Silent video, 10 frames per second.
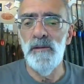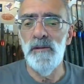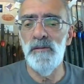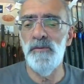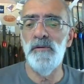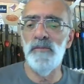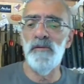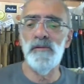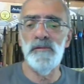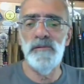I think I've
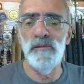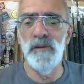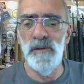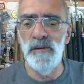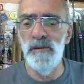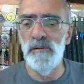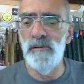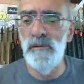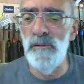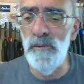got uh,
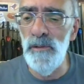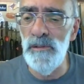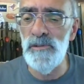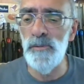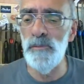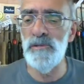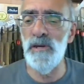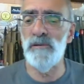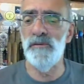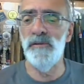Ian. You need super
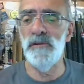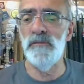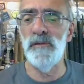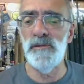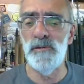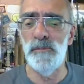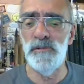chat. I think I've got super